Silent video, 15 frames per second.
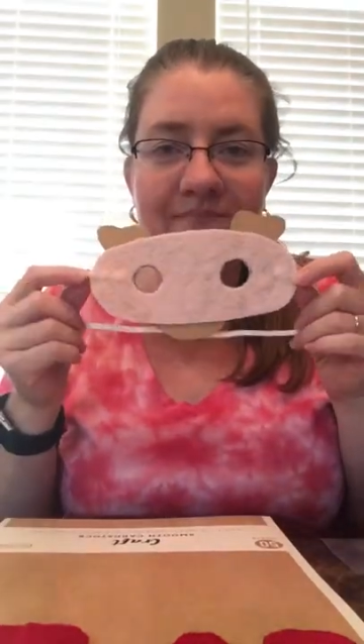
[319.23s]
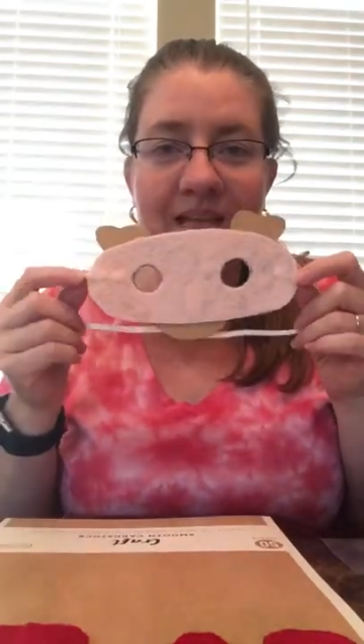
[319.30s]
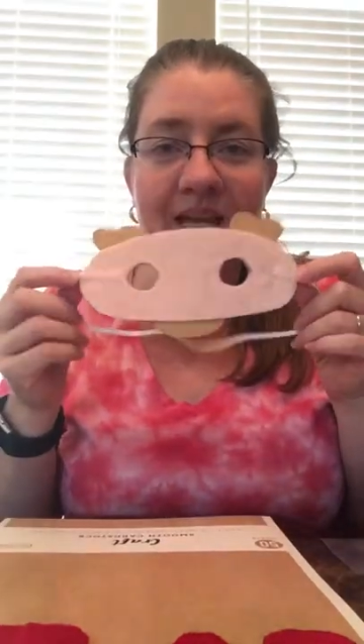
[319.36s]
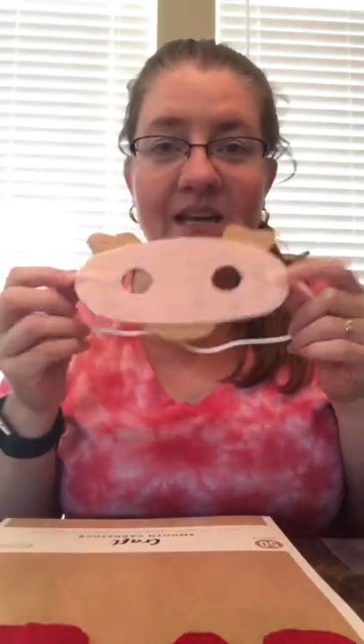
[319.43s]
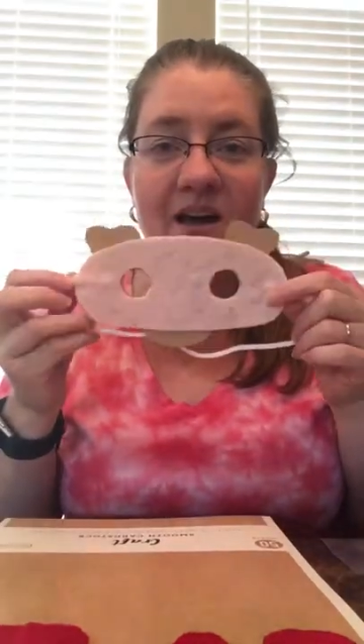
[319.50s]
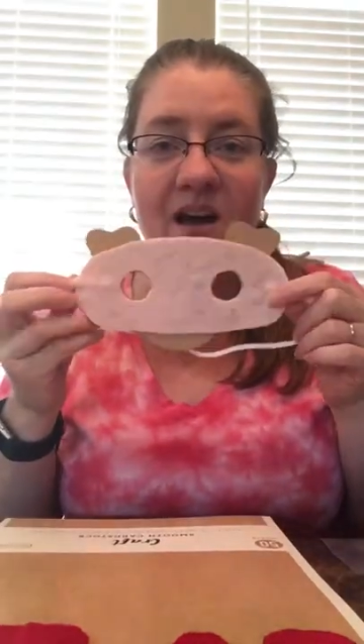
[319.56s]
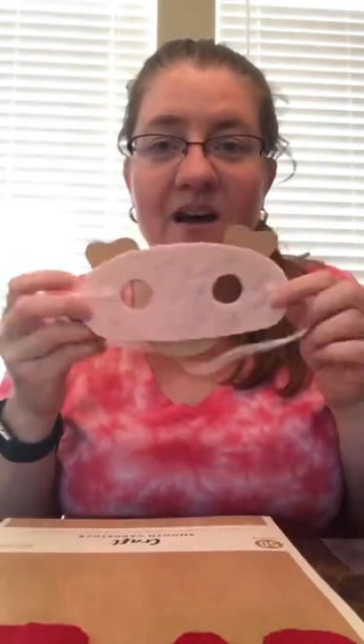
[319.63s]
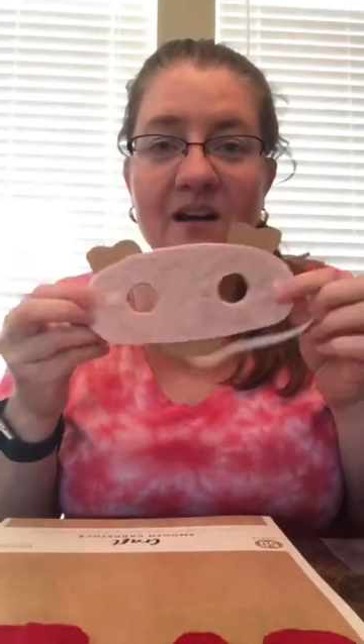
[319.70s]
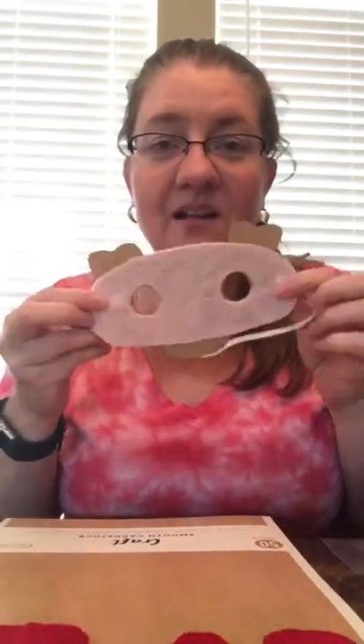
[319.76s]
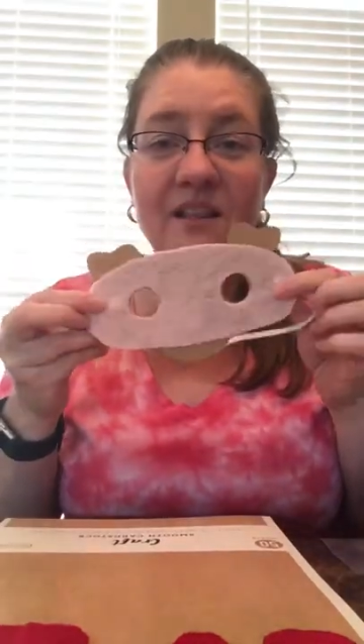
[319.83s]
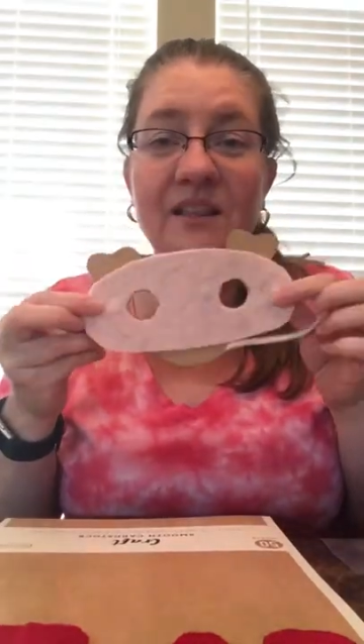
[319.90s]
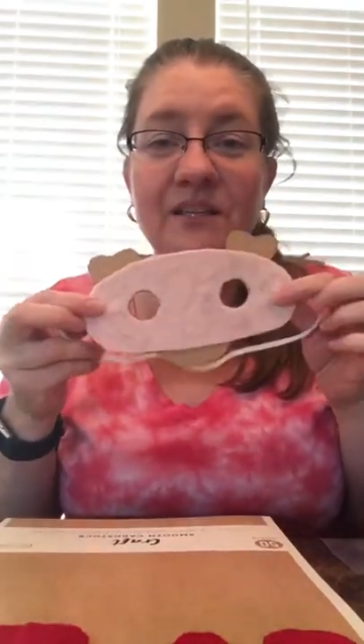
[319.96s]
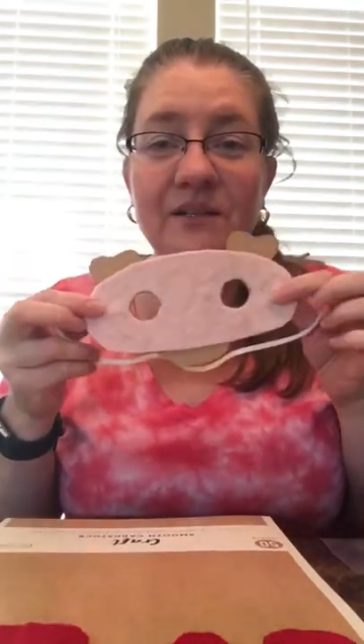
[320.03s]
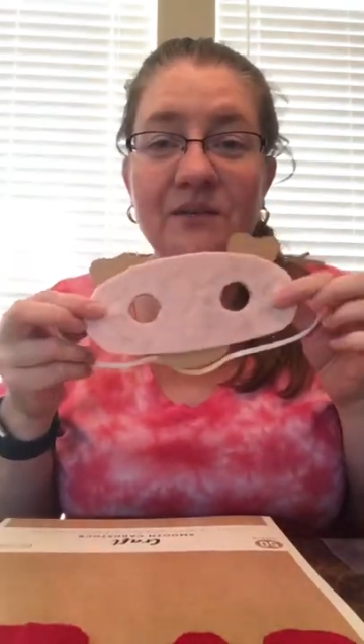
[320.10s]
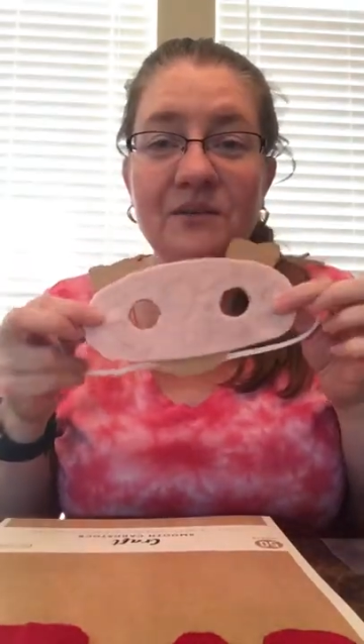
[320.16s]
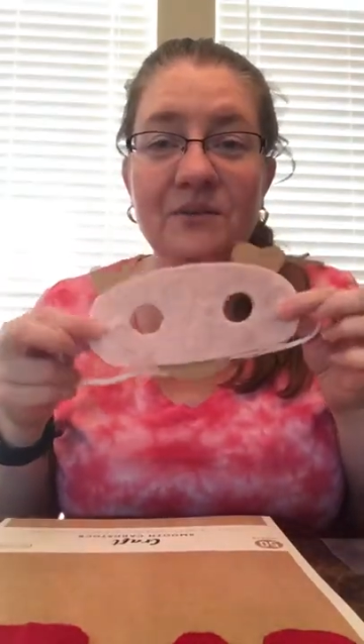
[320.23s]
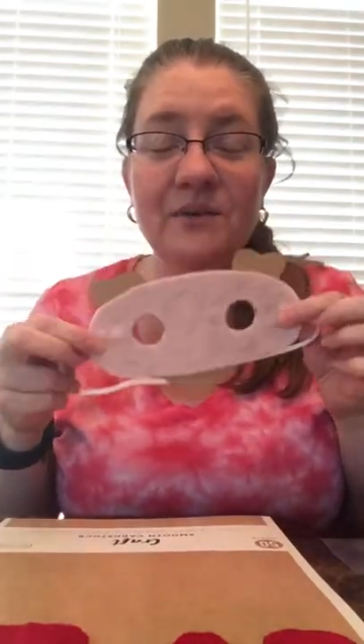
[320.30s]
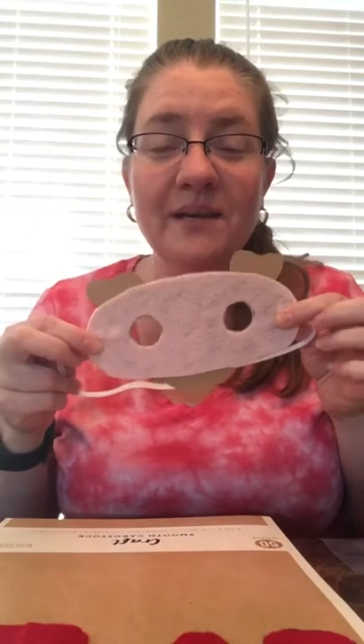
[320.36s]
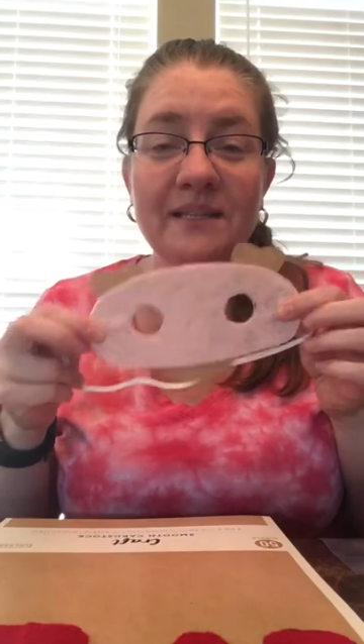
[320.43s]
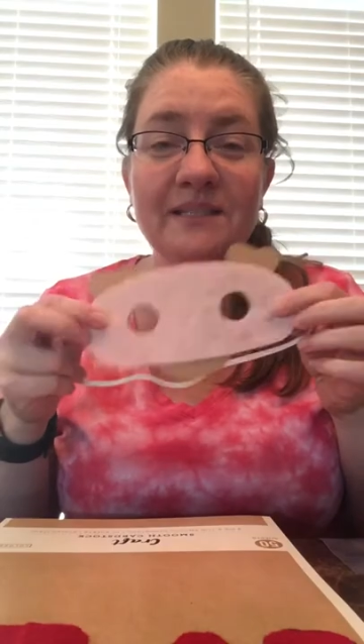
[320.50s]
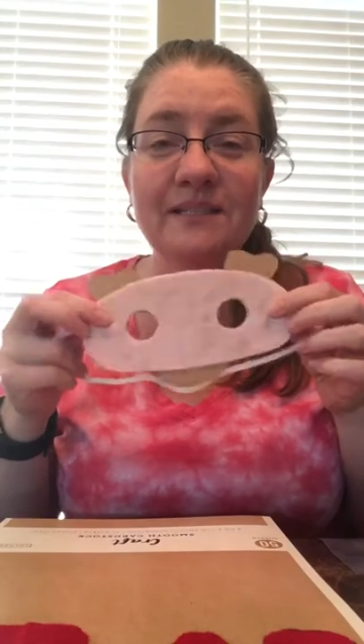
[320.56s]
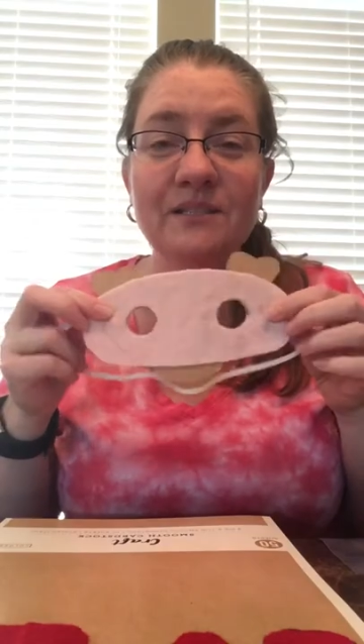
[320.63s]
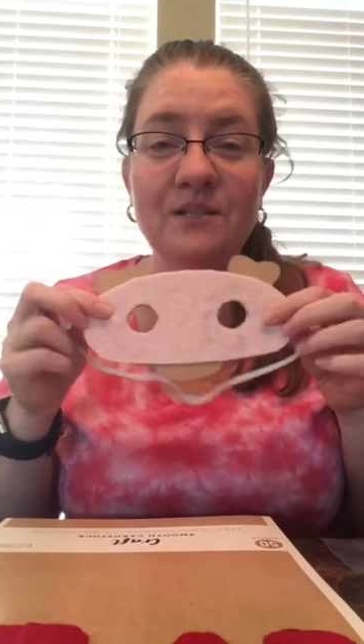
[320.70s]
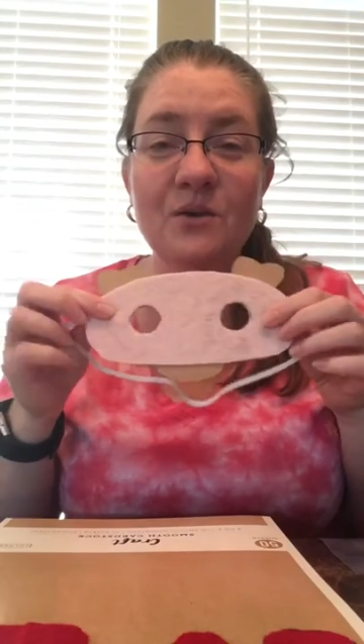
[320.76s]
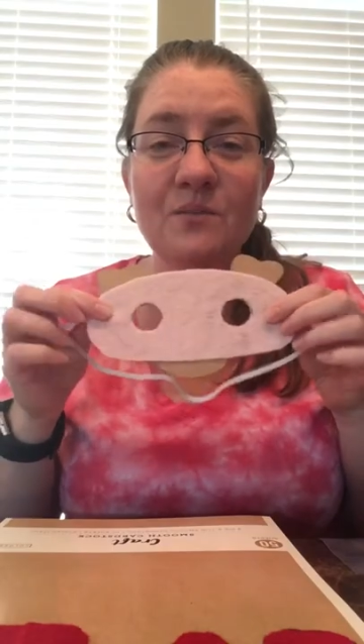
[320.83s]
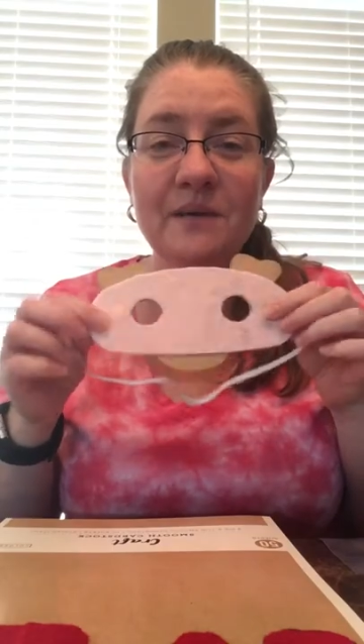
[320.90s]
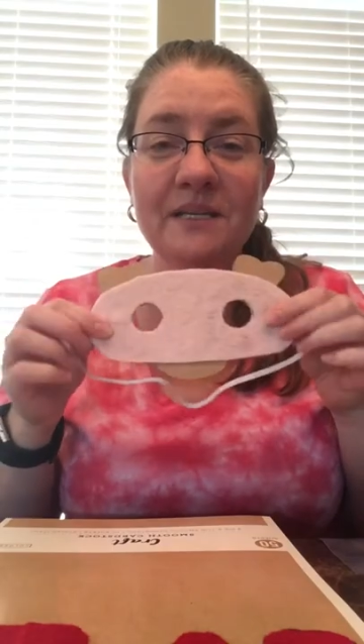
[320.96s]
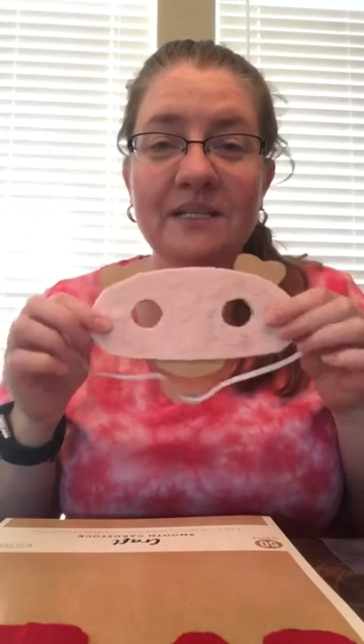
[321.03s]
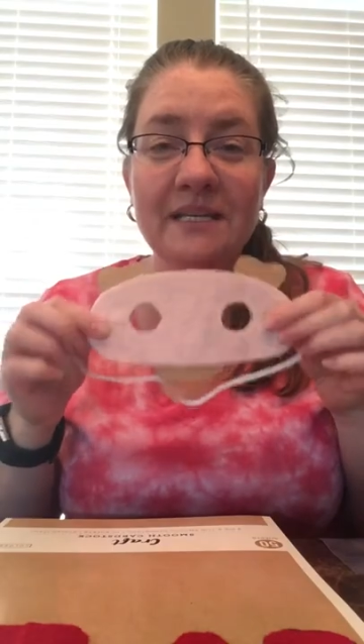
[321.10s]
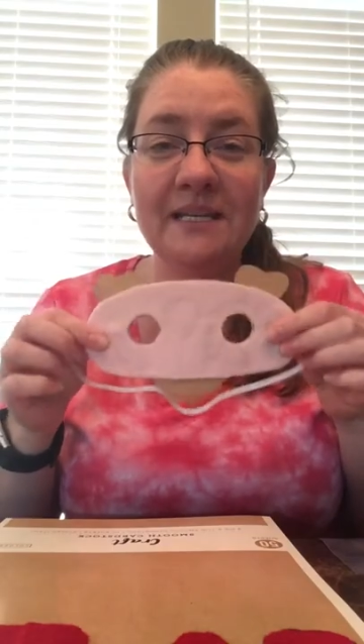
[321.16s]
In hot glue, it's so much